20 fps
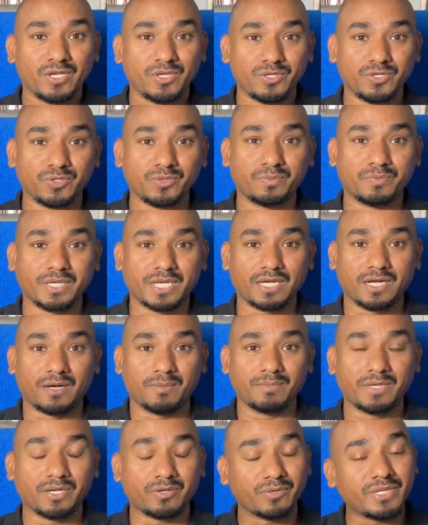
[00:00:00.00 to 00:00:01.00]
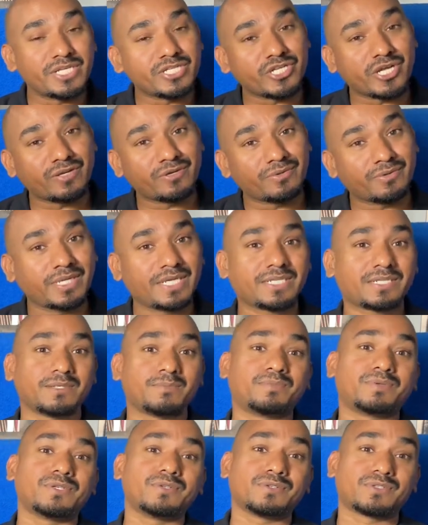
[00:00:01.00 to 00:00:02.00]
You become a regenerated
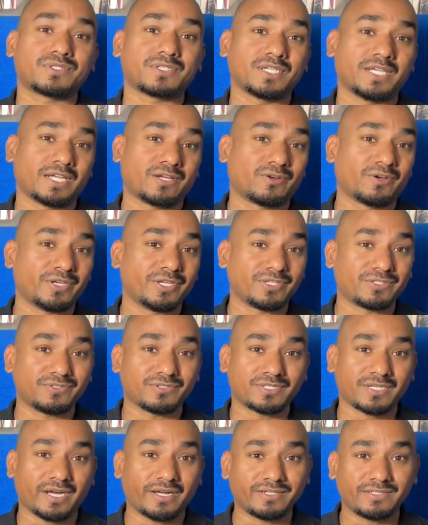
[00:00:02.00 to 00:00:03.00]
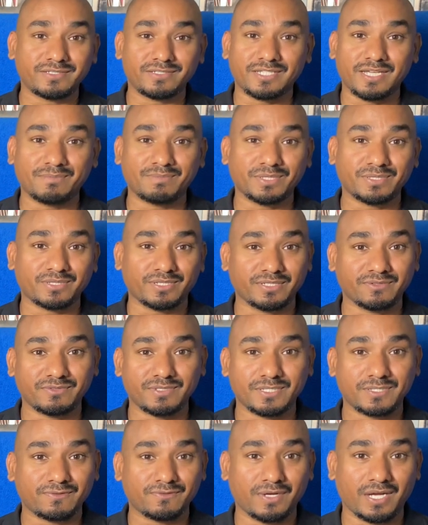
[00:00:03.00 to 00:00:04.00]
person according to Titus chapter 3
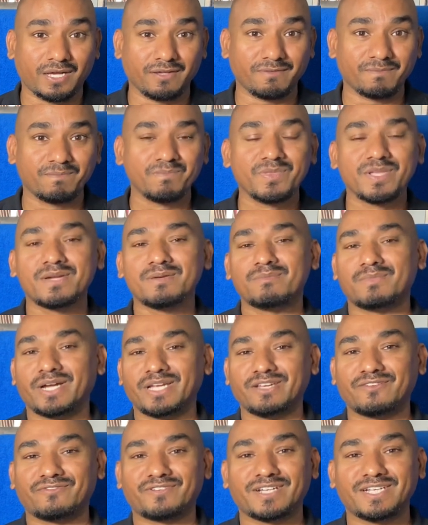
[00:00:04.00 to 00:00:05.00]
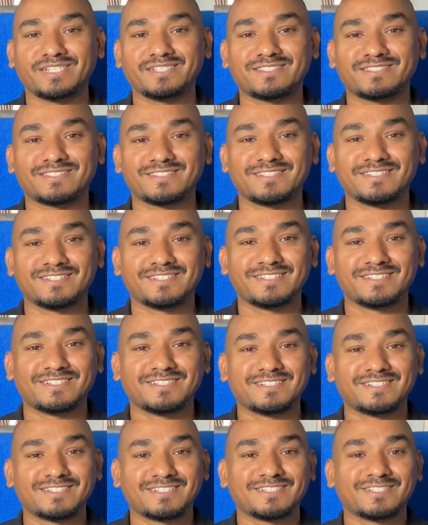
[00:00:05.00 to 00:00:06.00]
verse 5. My dear friends,
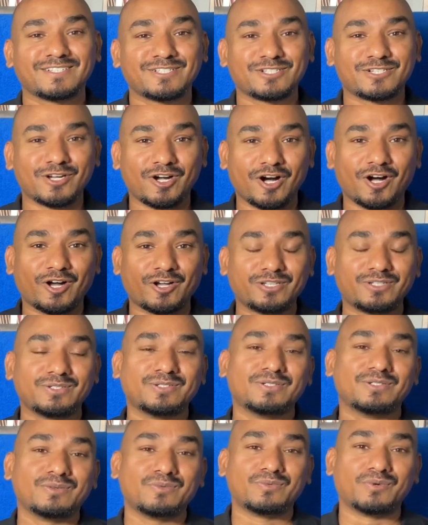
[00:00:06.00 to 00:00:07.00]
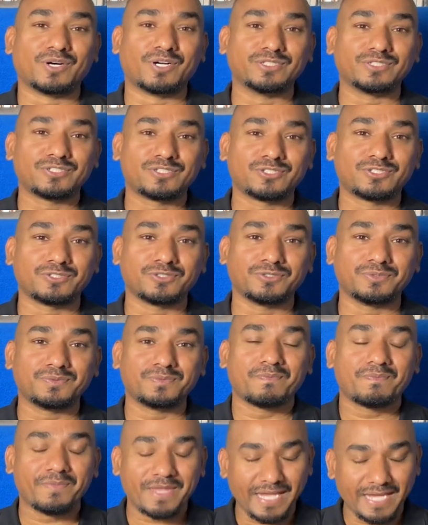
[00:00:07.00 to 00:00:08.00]
God wants to
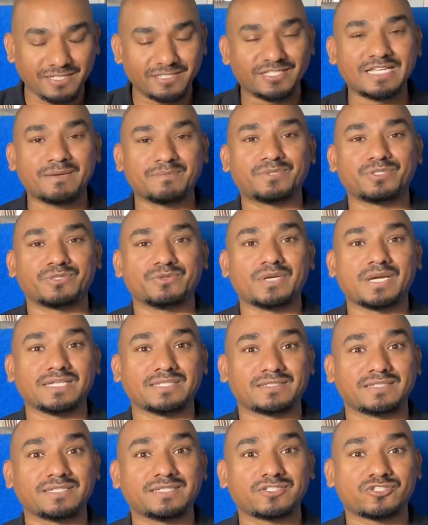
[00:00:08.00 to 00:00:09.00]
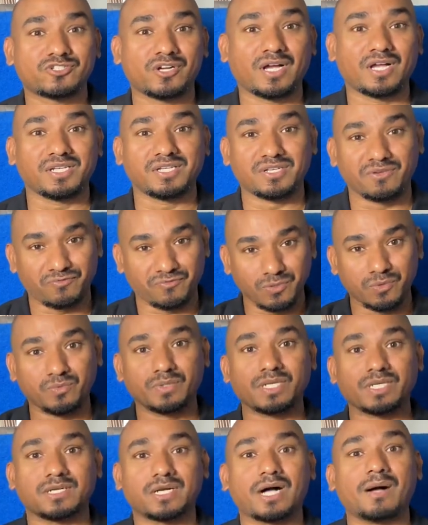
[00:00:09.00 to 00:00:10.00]
accept you as his child if you
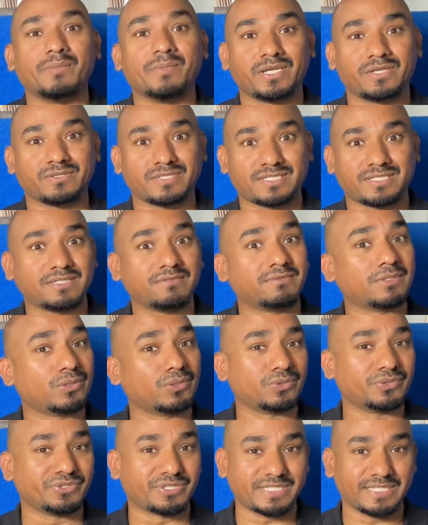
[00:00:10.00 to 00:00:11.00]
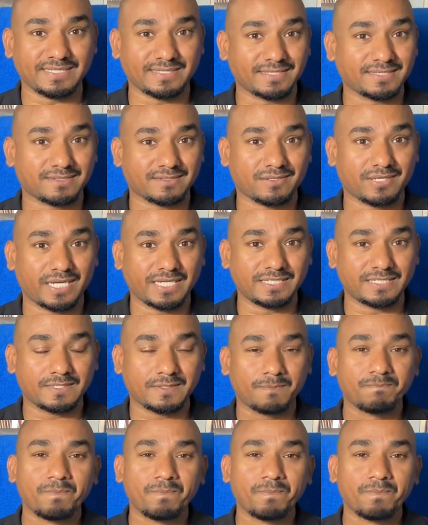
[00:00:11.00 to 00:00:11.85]
will come and receive the Lord Jesus Christ.